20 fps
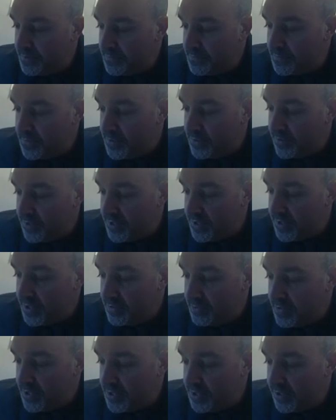put one in the
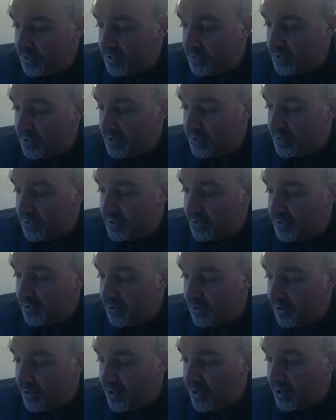middle, and go
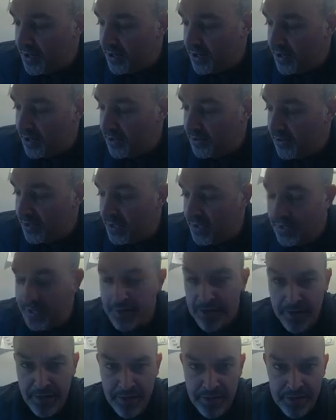all the way
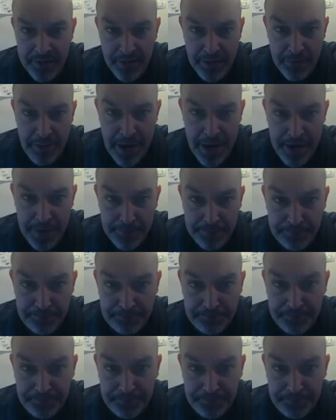to the bottom.